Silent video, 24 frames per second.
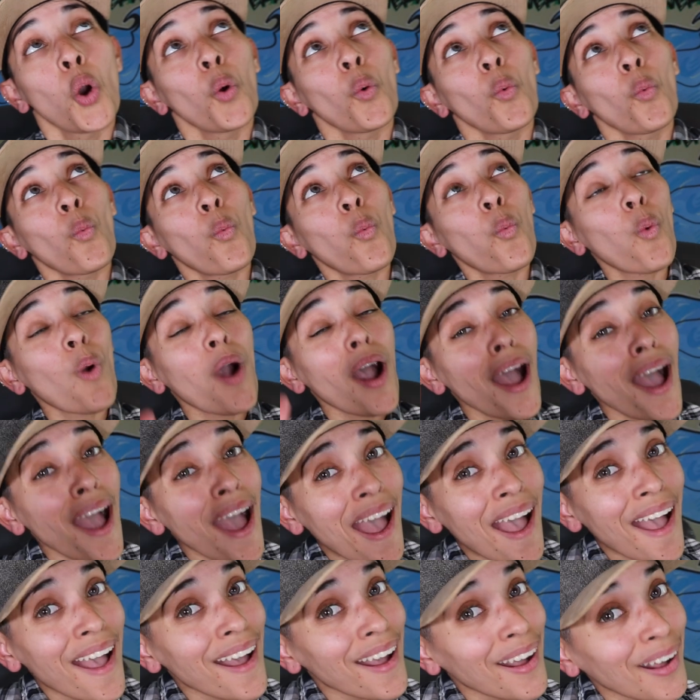Well,
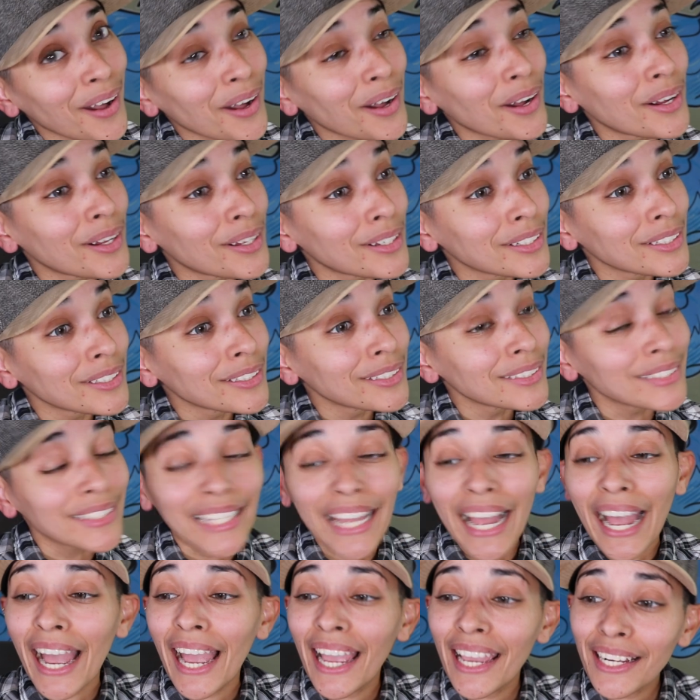
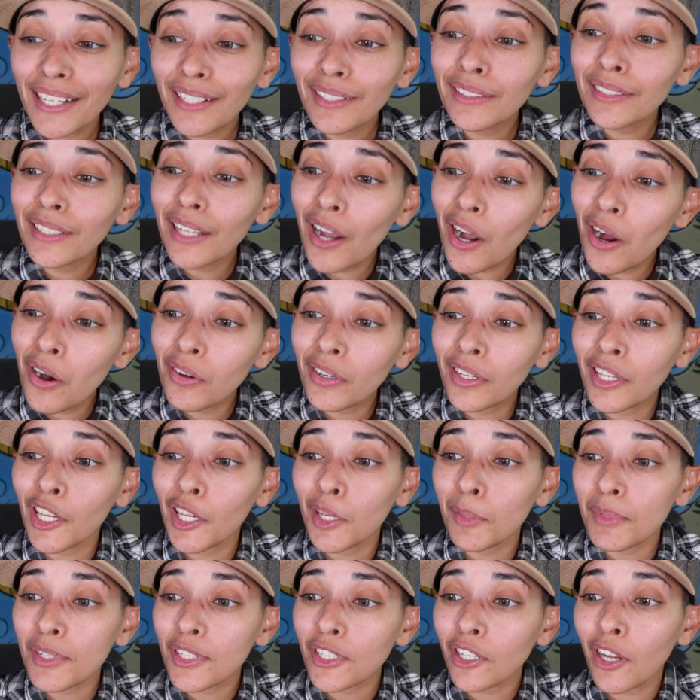I don't know,
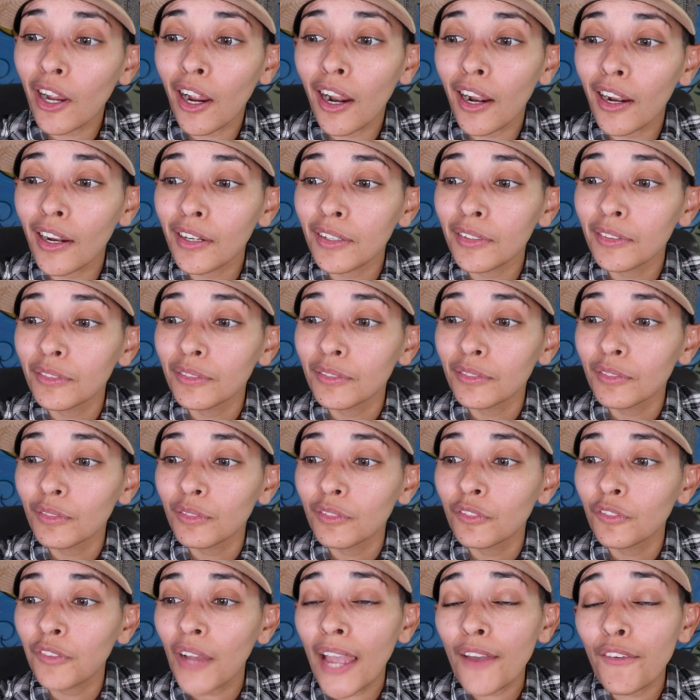Keemstar.
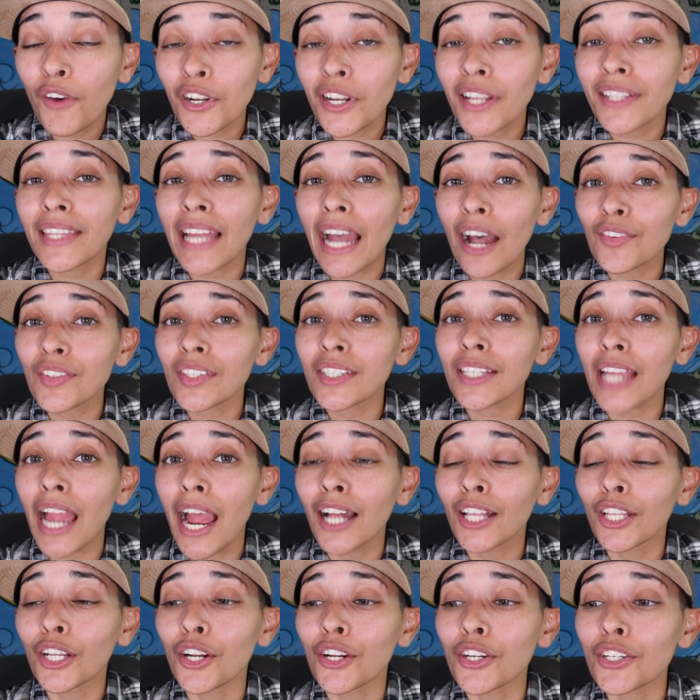
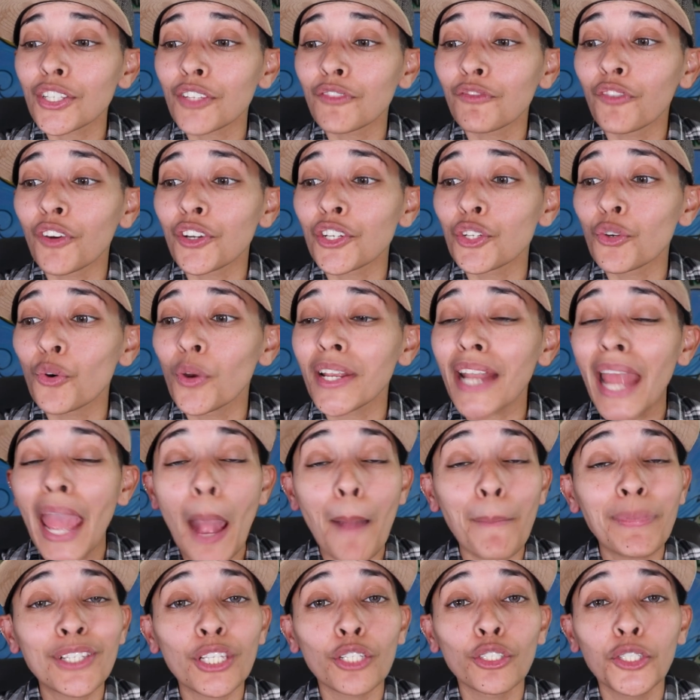$500,000 for doing
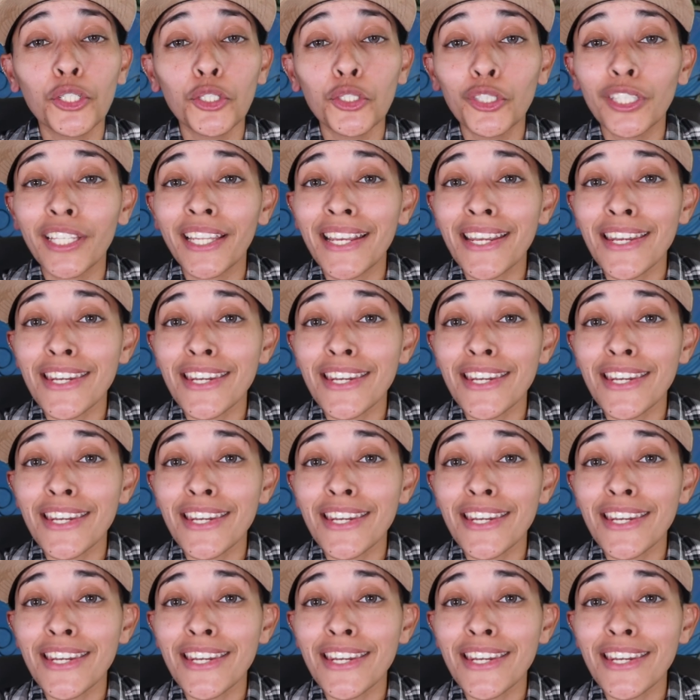absolutely